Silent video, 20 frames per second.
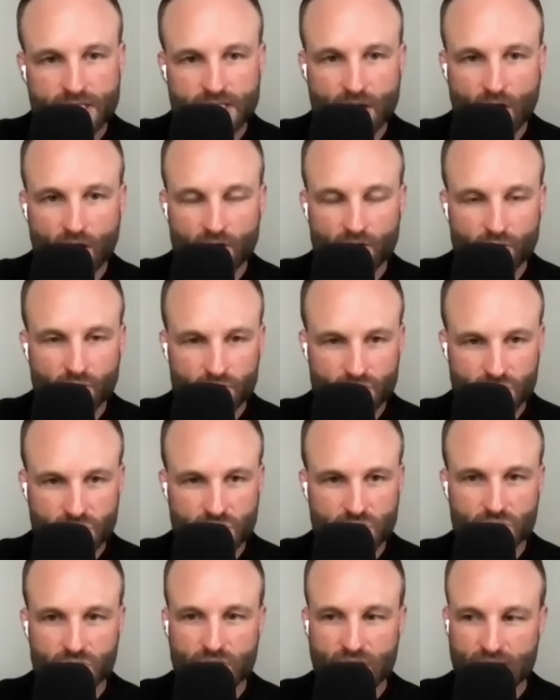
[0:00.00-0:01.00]
are those
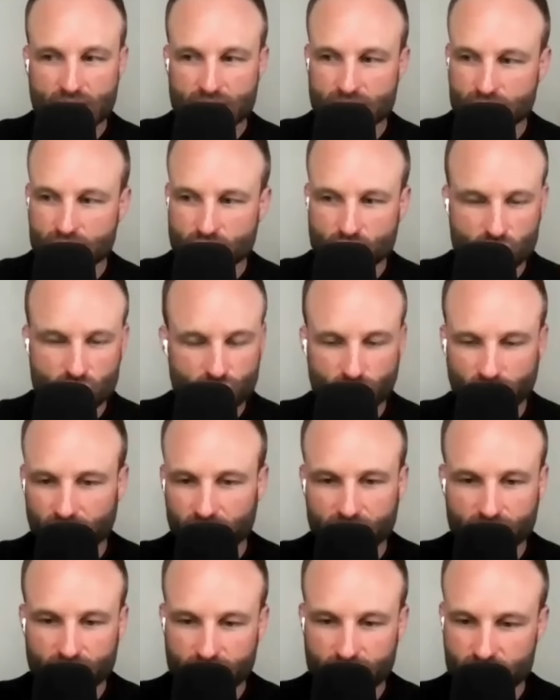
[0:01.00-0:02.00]
two days
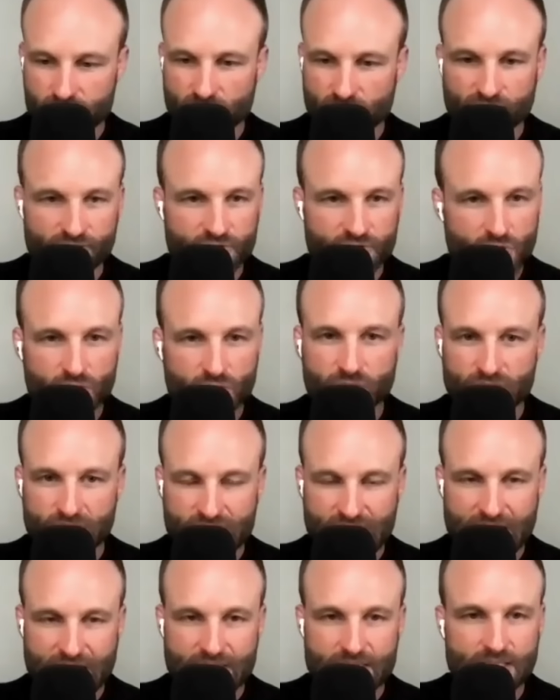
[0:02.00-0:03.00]
strictly reserved to
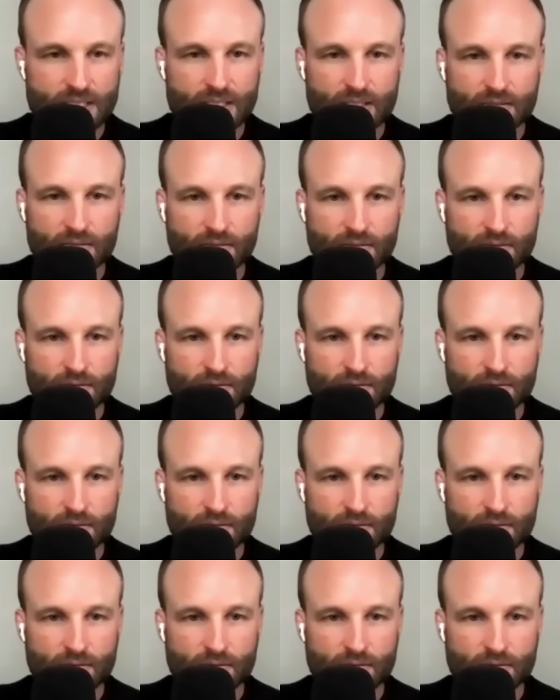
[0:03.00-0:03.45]
intensity?